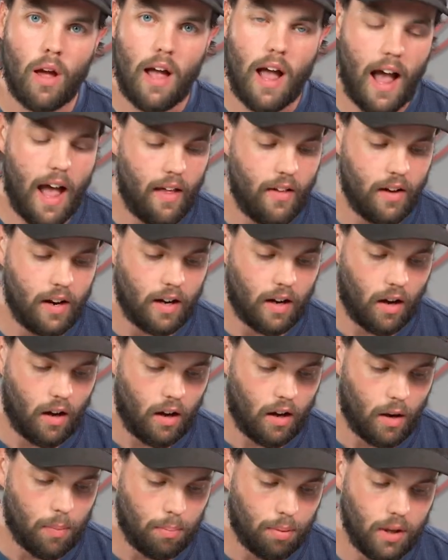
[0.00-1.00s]
And it
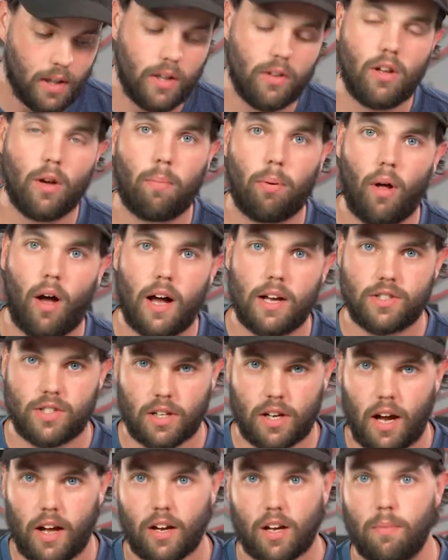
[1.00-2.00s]
completely applies to
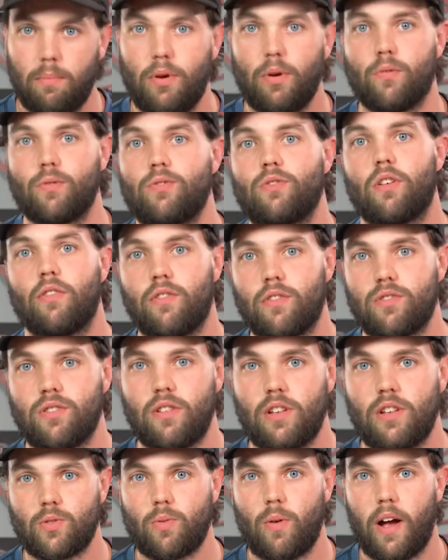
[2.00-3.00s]
kind of computer servers in
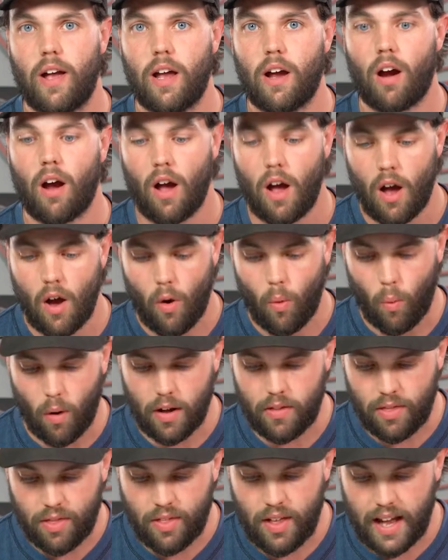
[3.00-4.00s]
way here.
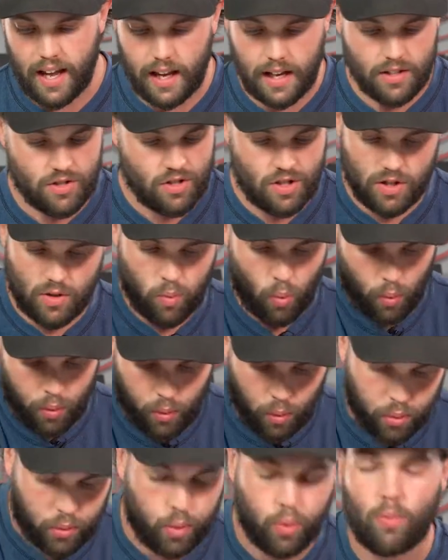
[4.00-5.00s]
One thing is just,
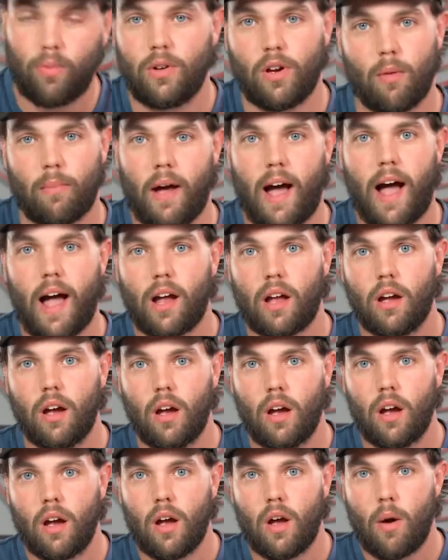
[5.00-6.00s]
you're back.
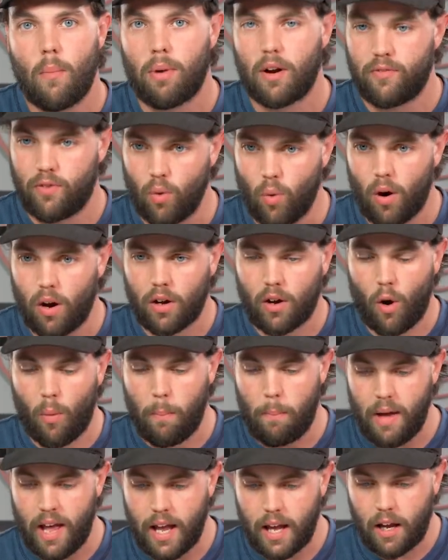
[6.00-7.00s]
But if you want to go
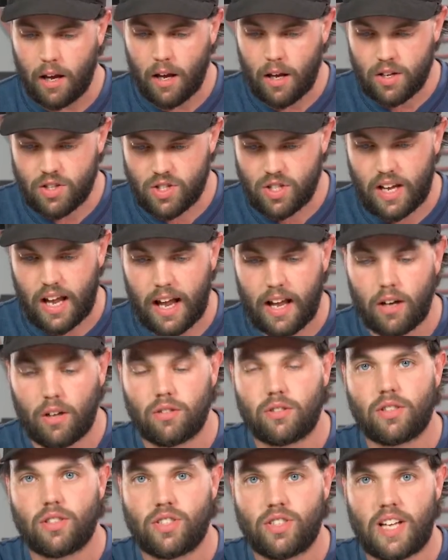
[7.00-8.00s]
big,
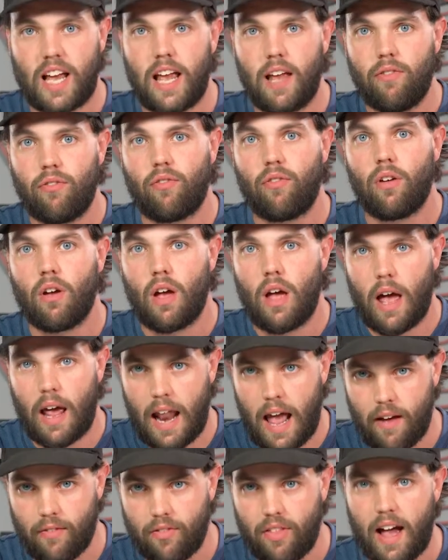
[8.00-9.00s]
scaled, safe, and
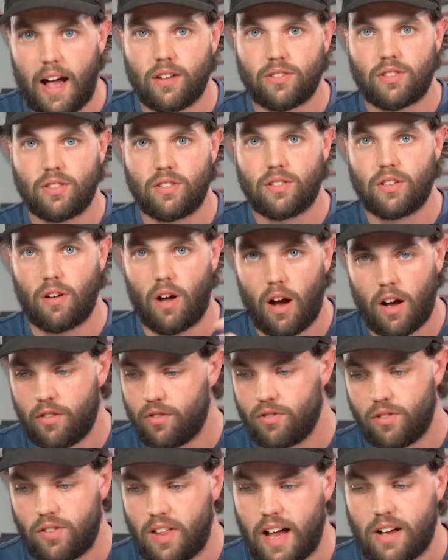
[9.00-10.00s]
have thousands and
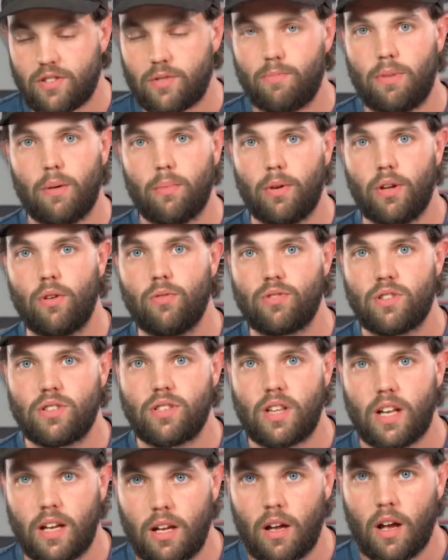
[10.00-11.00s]
100,000 people use this
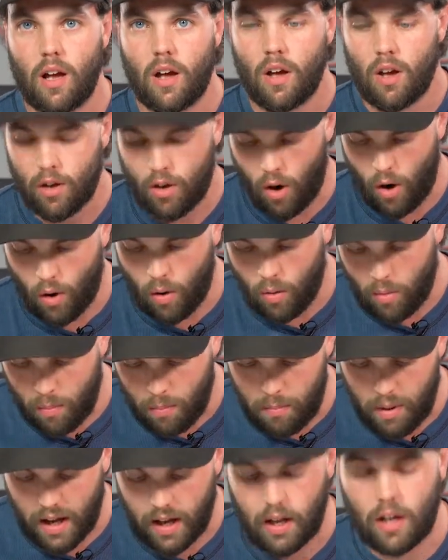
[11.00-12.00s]
thing, go
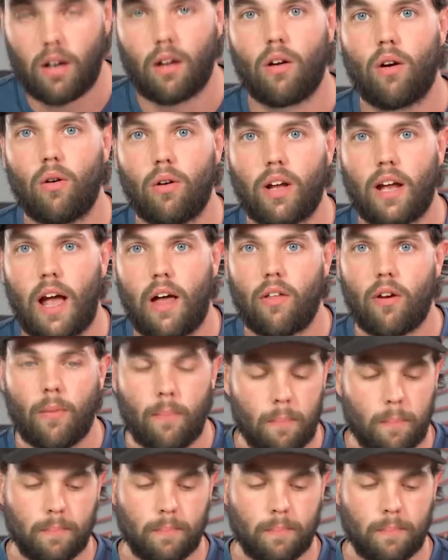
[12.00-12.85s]
big and go together.